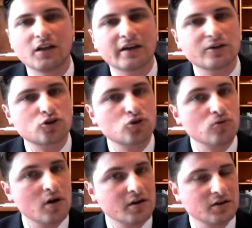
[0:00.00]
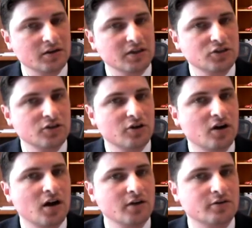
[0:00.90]
electronically to
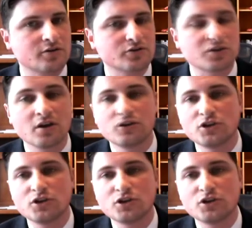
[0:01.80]
their auditors